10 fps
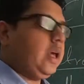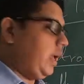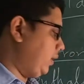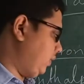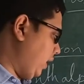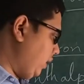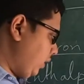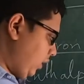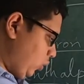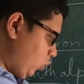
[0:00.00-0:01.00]
and then
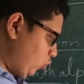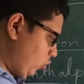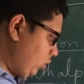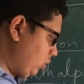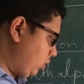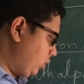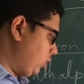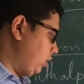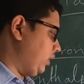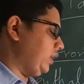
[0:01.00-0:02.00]
it goes
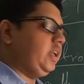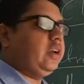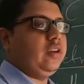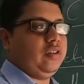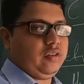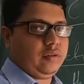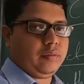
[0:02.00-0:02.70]
on decreasing